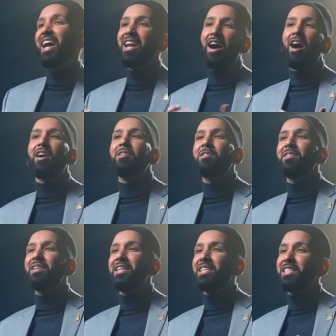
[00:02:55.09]
And
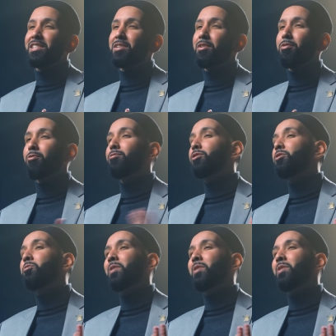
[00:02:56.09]
honor is through two